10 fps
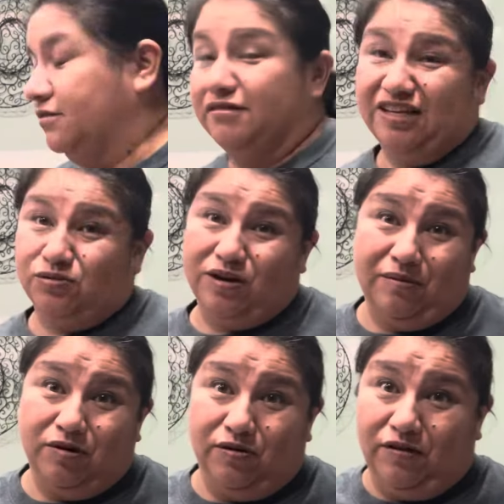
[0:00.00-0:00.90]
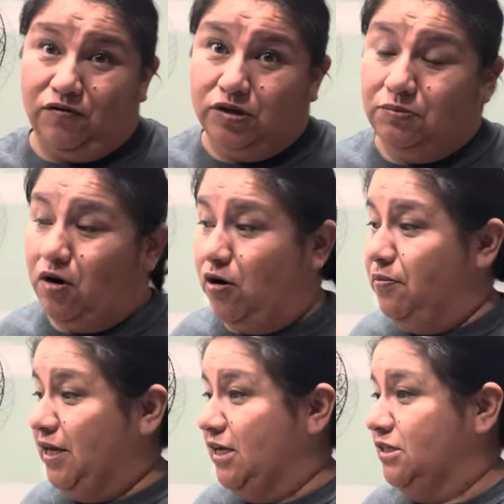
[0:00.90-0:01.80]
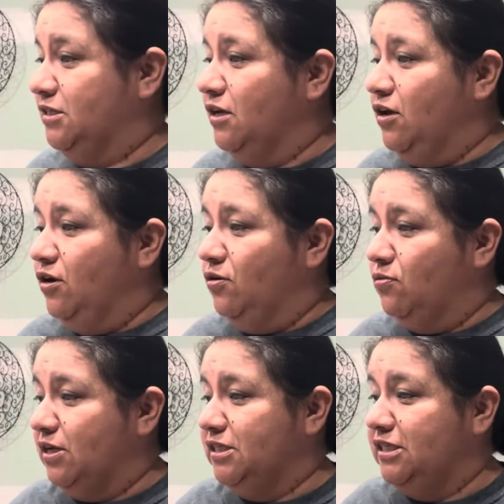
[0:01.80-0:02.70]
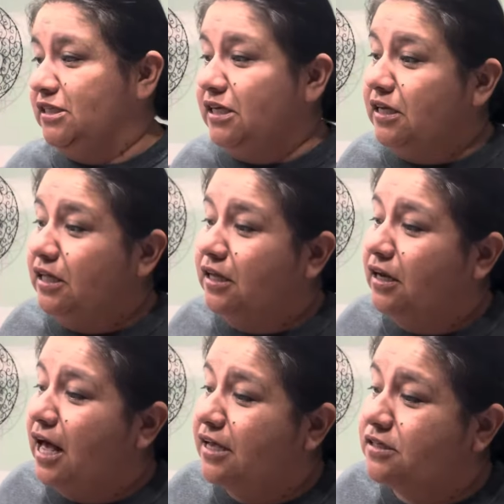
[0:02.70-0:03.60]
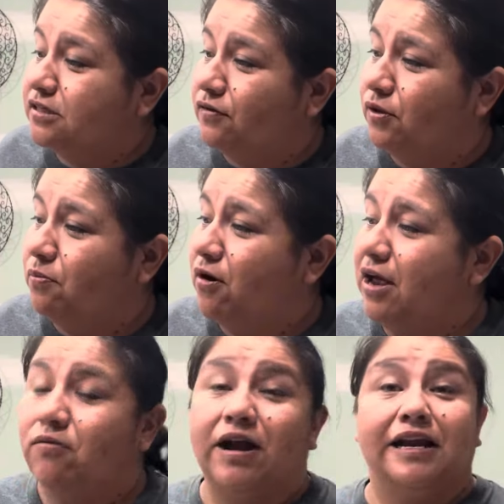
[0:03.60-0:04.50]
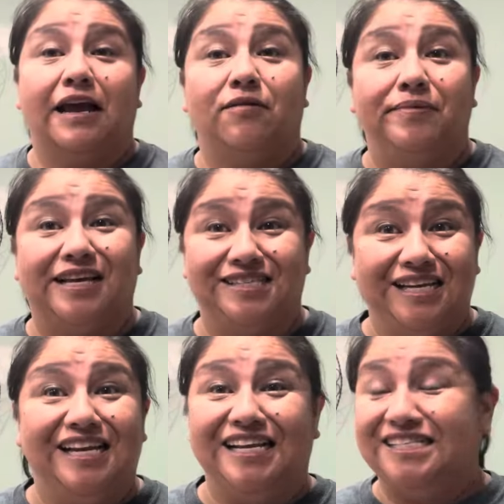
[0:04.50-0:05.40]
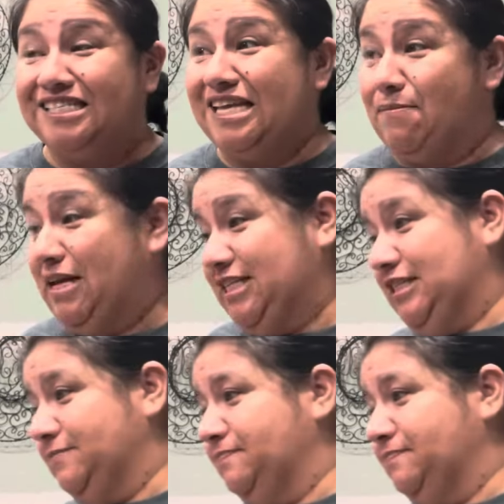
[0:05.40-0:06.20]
That's what I'm doing for tomorrow because Rusty's eating the last of the bread right now because he needs a sandwich.